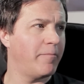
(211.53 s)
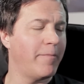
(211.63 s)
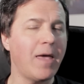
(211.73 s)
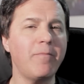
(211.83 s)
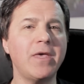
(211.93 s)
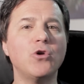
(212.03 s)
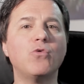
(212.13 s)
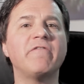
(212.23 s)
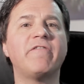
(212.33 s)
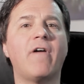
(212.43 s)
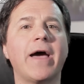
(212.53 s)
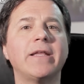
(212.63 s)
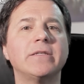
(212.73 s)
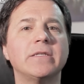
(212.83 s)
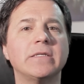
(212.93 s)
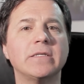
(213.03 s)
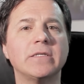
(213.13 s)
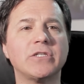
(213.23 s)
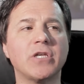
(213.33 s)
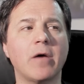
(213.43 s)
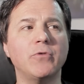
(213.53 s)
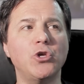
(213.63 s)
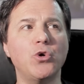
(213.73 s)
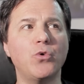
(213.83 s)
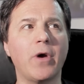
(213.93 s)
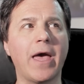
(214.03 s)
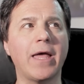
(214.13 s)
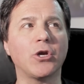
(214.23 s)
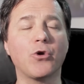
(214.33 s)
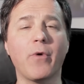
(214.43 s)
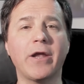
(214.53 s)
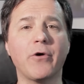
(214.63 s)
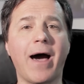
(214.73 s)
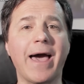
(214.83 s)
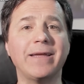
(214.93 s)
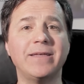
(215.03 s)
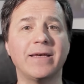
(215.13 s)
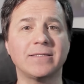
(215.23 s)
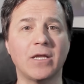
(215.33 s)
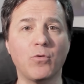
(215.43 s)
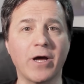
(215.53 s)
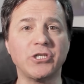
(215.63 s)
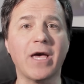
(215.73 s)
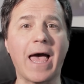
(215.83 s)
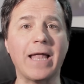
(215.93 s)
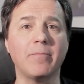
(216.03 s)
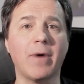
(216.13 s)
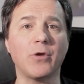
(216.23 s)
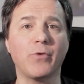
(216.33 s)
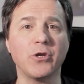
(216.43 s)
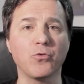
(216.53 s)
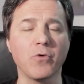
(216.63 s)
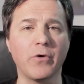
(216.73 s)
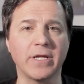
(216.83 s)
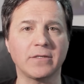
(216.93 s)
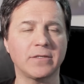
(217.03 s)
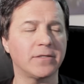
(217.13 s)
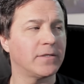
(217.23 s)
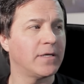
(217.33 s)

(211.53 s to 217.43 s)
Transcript: Maybe you will find some new and greater ideas than what you had in mind when you wrote it.